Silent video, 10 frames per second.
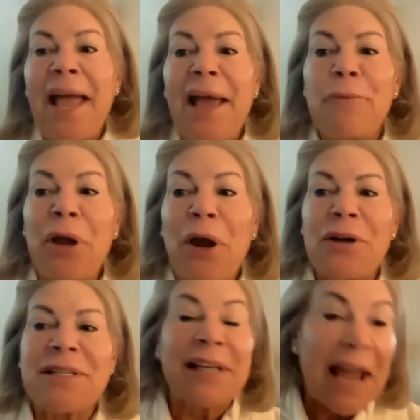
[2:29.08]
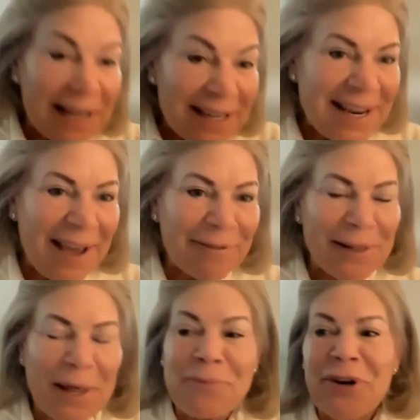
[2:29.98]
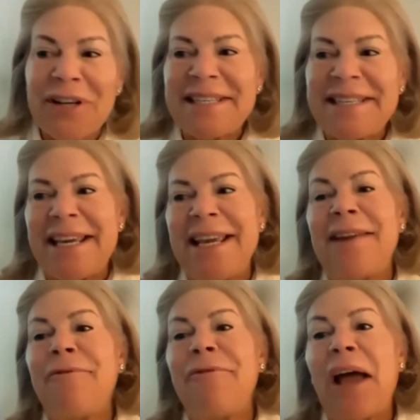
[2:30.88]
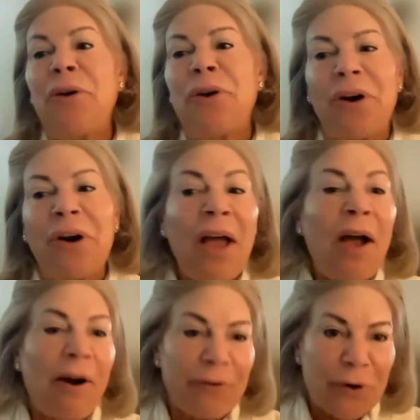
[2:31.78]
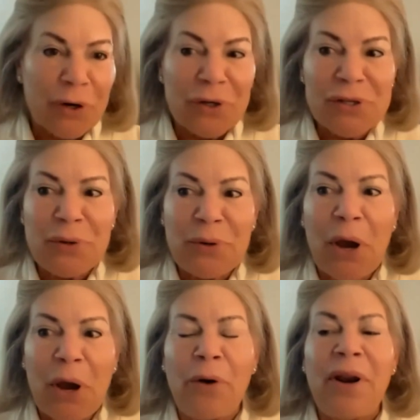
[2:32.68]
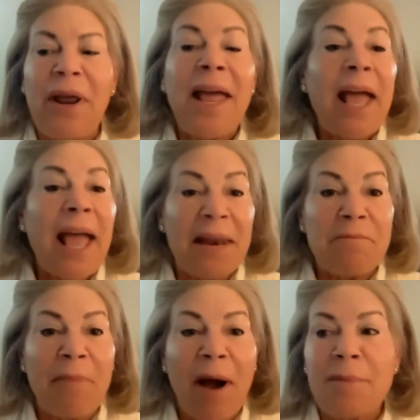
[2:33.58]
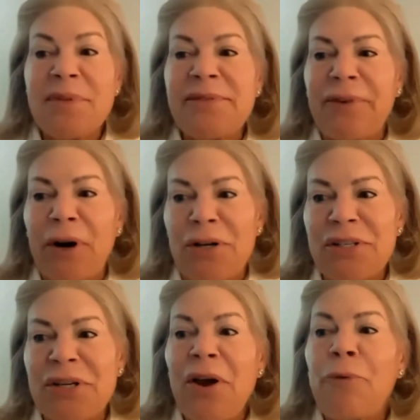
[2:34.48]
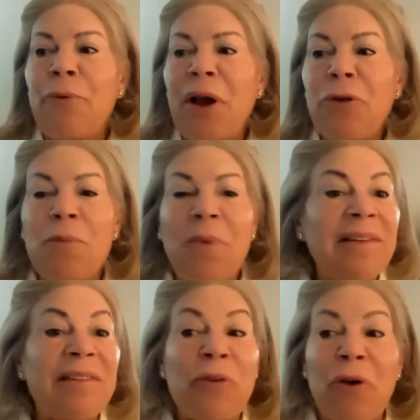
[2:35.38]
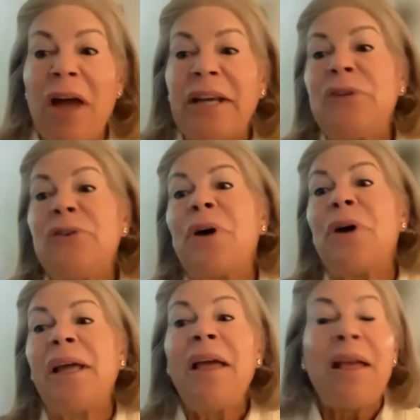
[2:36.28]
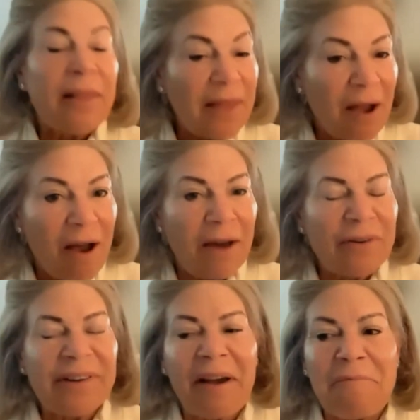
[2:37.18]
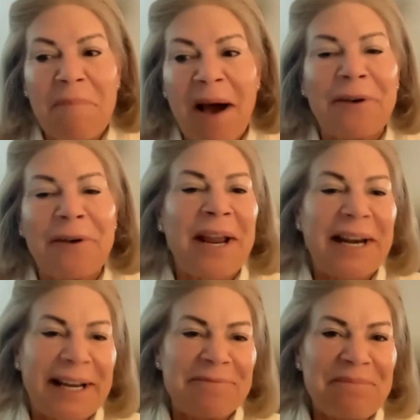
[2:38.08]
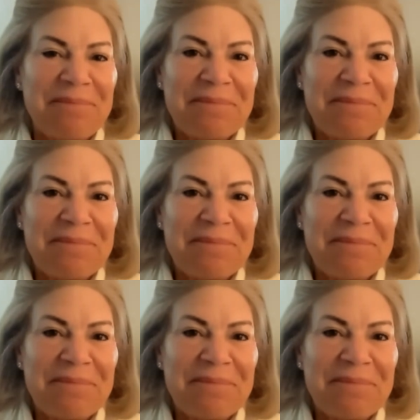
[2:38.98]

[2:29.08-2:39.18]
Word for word: and we are delighted to have club trustee and founder of Girls Who Code and Moms First, Reshma Saujani, doing the honors of moderating.